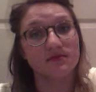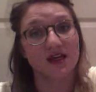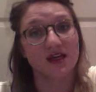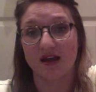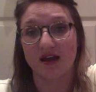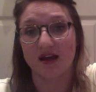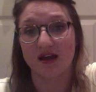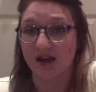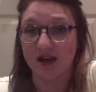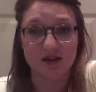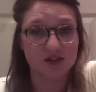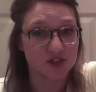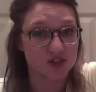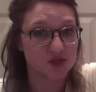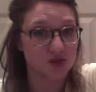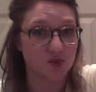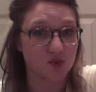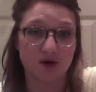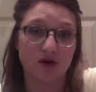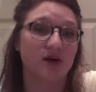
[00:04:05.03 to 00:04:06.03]
Like I can't
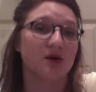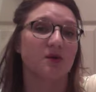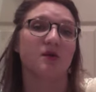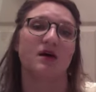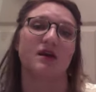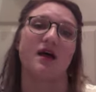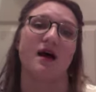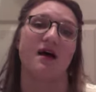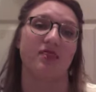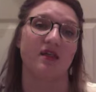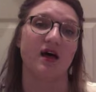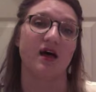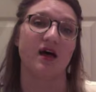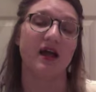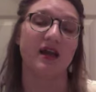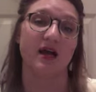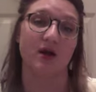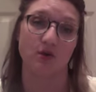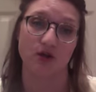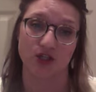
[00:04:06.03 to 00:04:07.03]
just order one
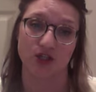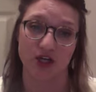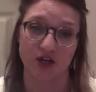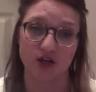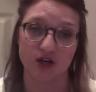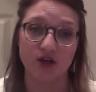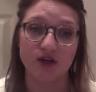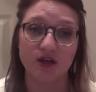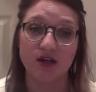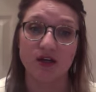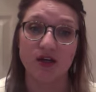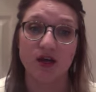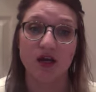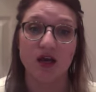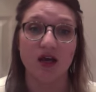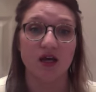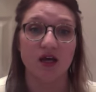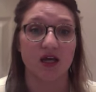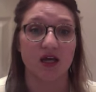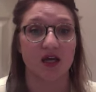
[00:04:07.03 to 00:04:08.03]
online. I wish I could.
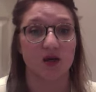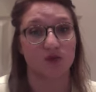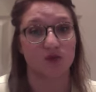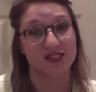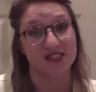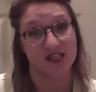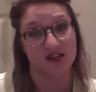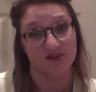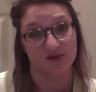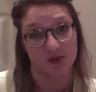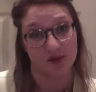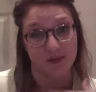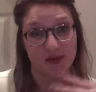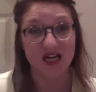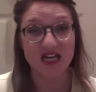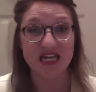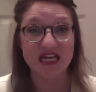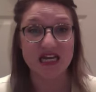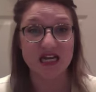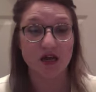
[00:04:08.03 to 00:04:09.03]
It would save me
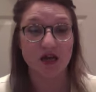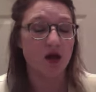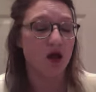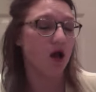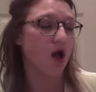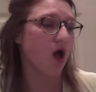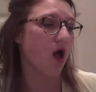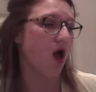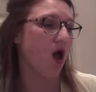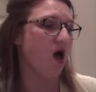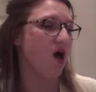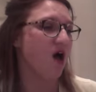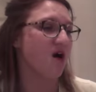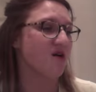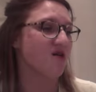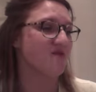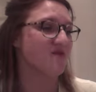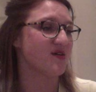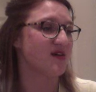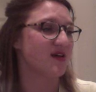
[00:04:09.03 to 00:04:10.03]
money.
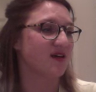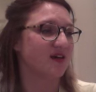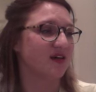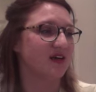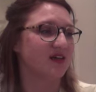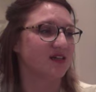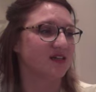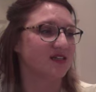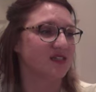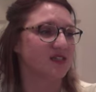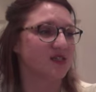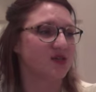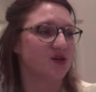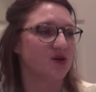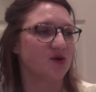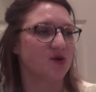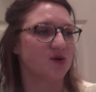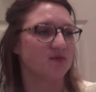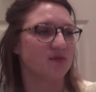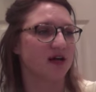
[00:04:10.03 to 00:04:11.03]

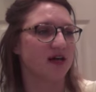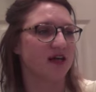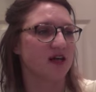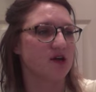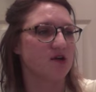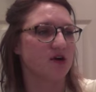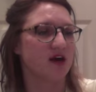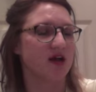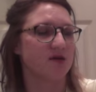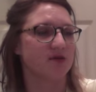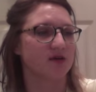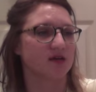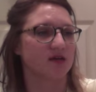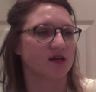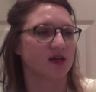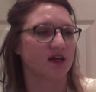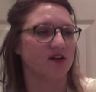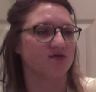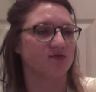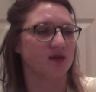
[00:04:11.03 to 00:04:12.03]
So my grandma
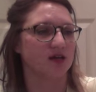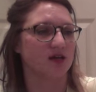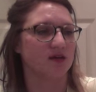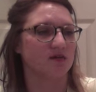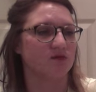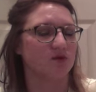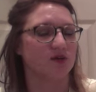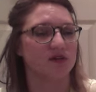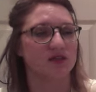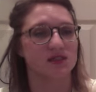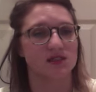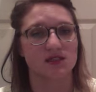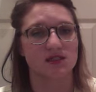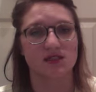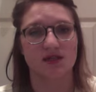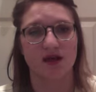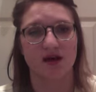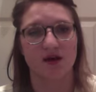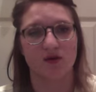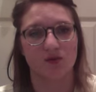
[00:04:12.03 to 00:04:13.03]
gave me, well, this is
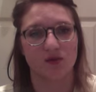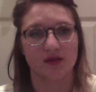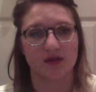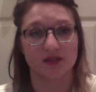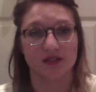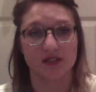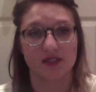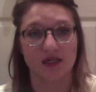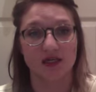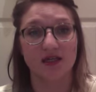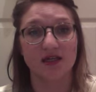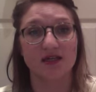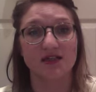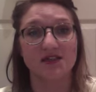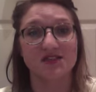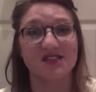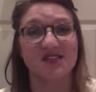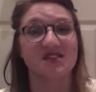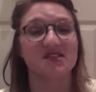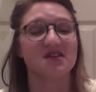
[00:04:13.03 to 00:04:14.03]
not what this
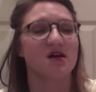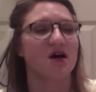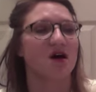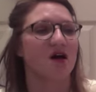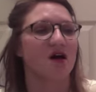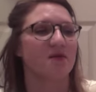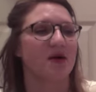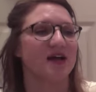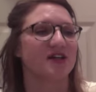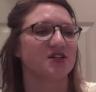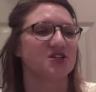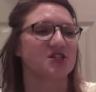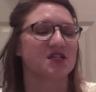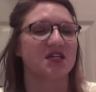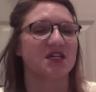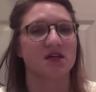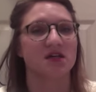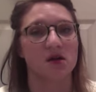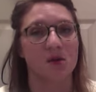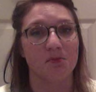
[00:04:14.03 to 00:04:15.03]
is. I just
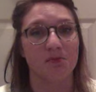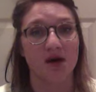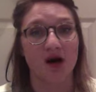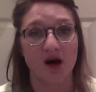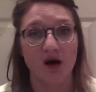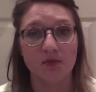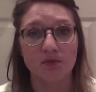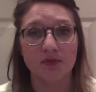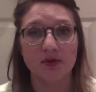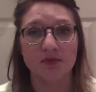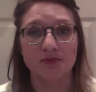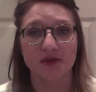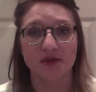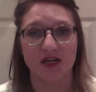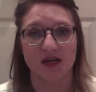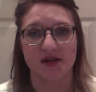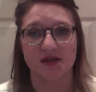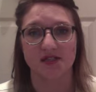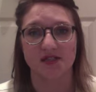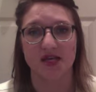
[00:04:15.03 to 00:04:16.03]
needed a pump
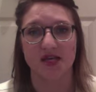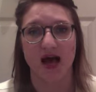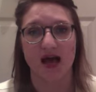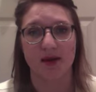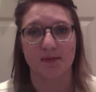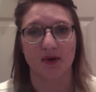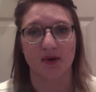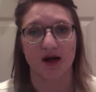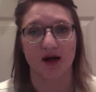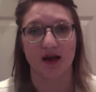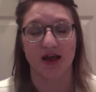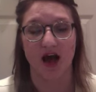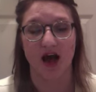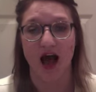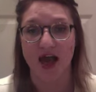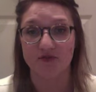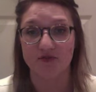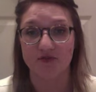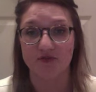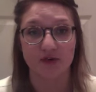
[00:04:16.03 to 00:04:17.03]
because I buy
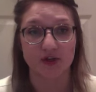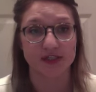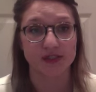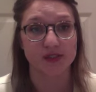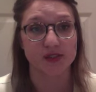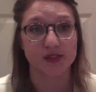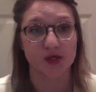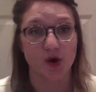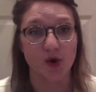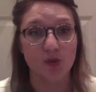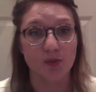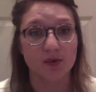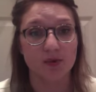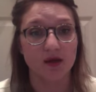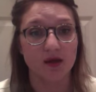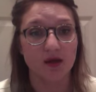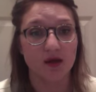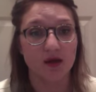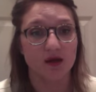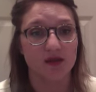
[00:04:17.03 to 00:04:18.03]
Ivory soap.
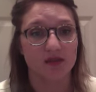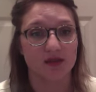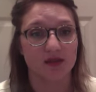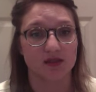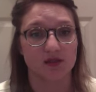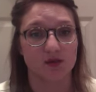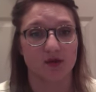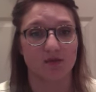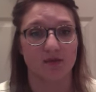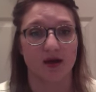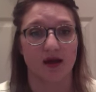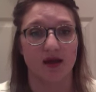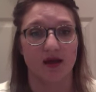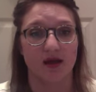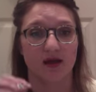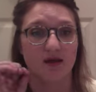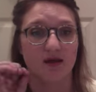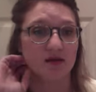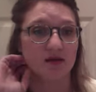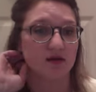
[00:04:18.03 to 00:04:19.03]
That's what
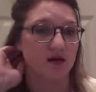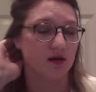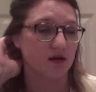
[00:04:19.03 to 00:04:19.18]
my